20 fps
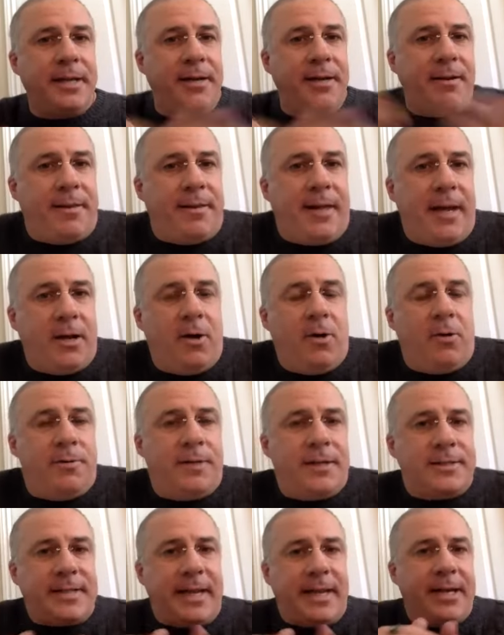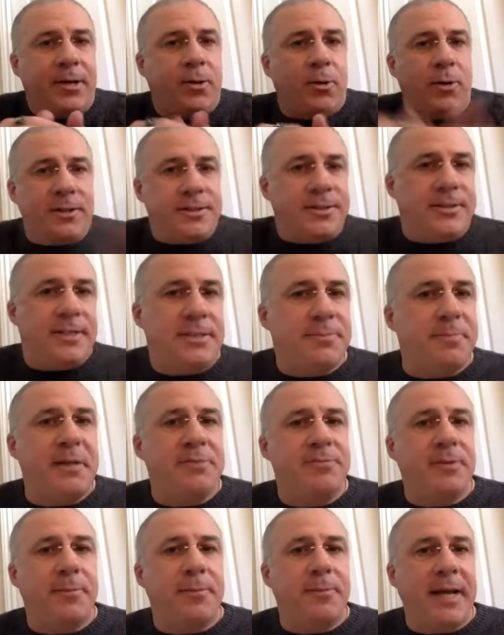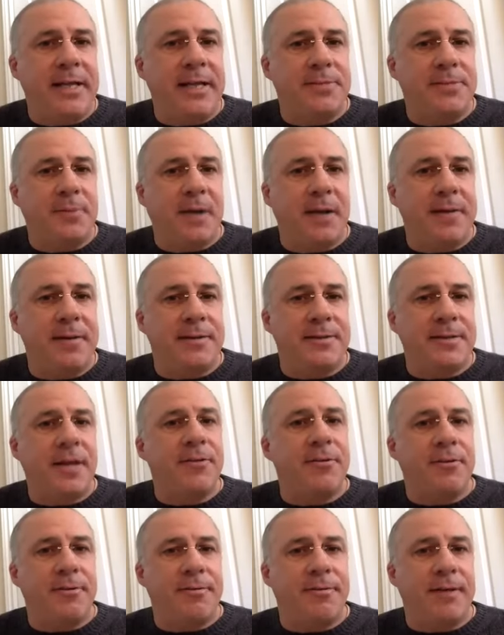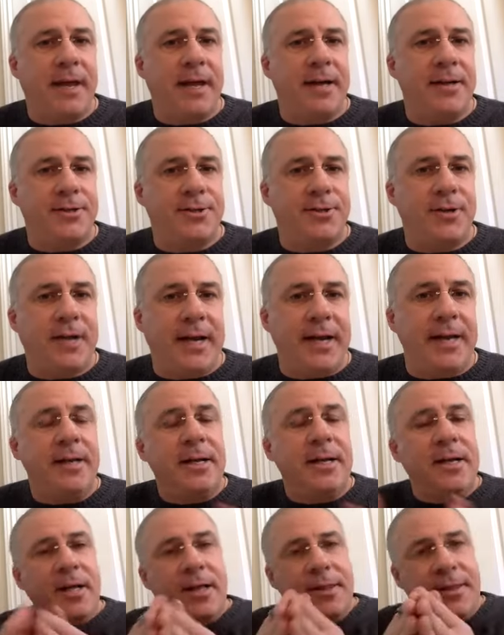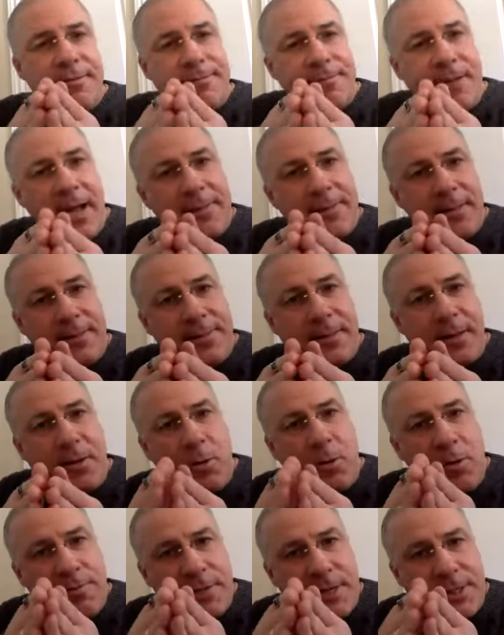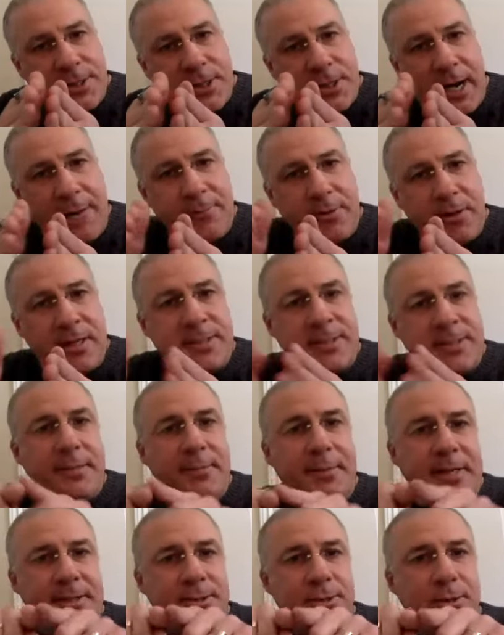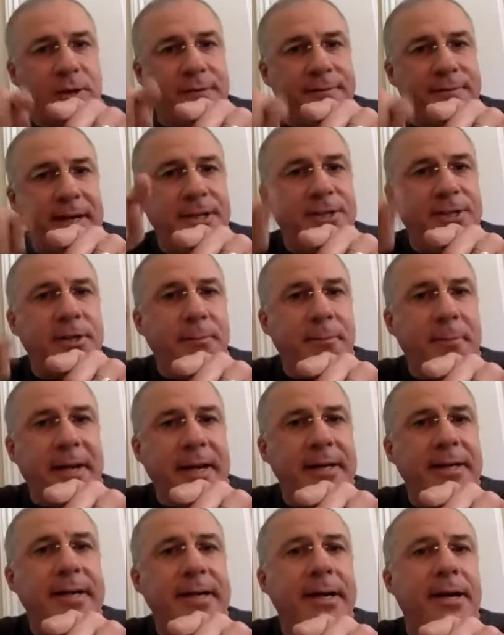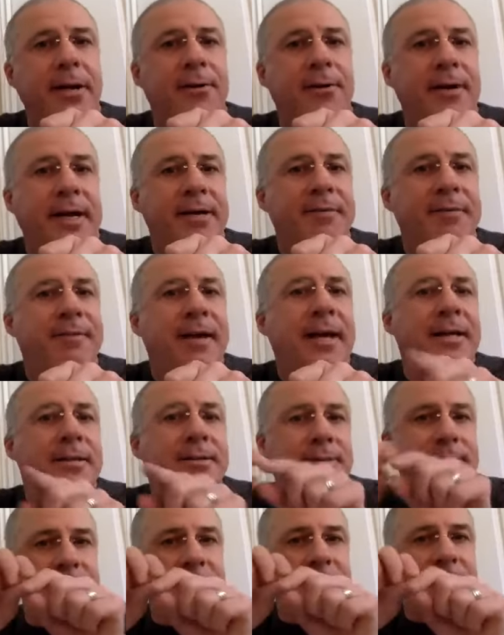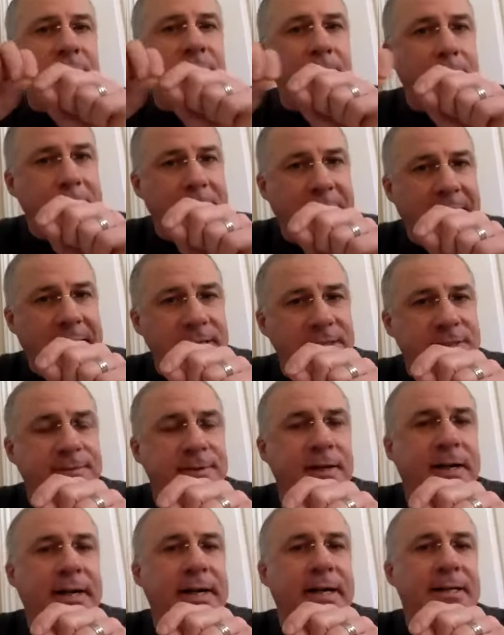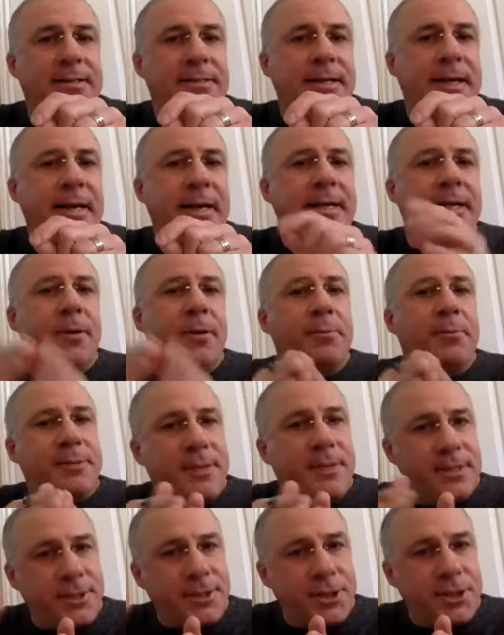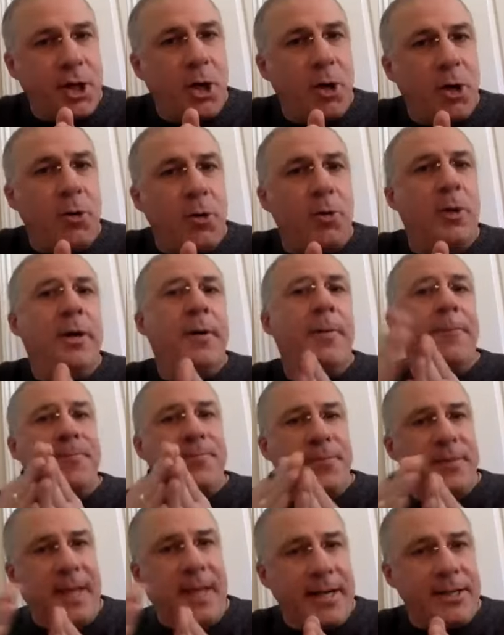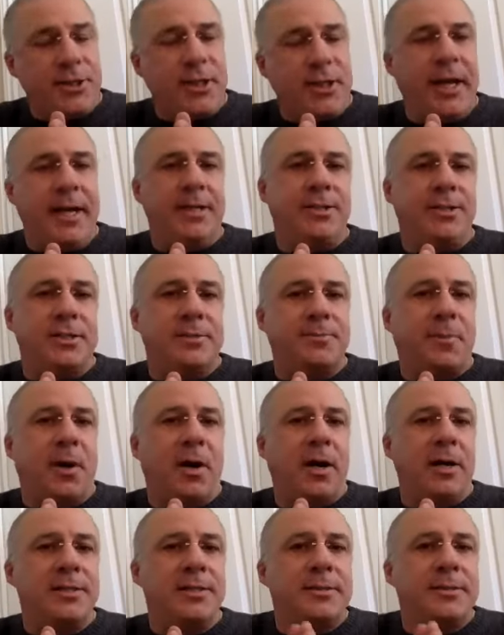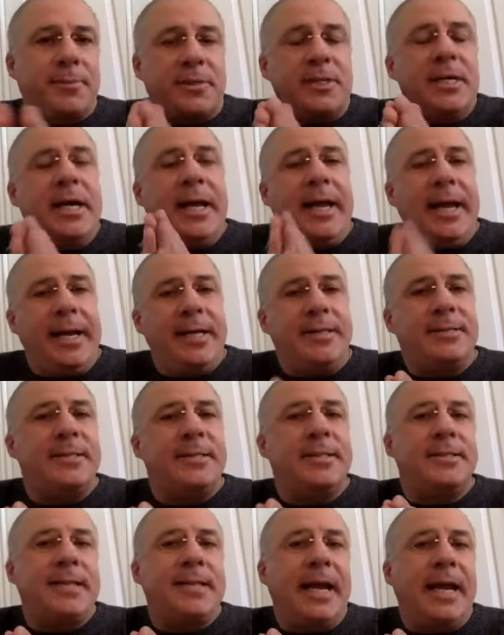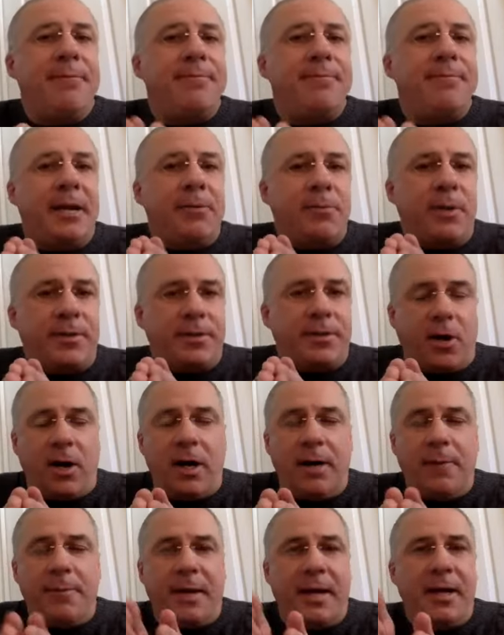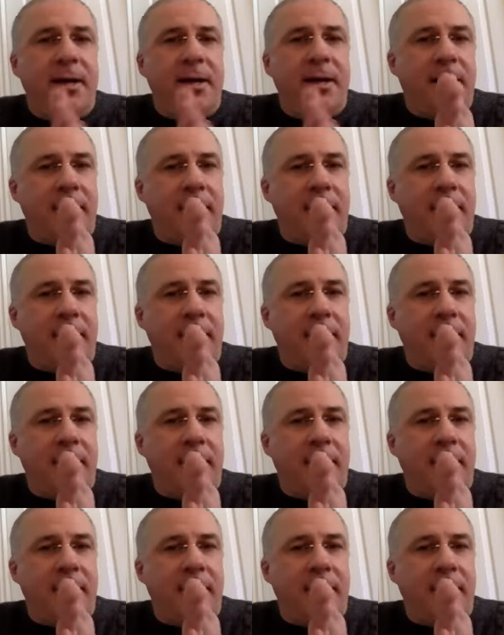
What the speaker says: You'd think, oh, this acorn's just been replaced by this other thing, a tree. The fact that over time there has to be sort of intermediary events makes for a continuum to show that change is possible. It's the same thing with karma.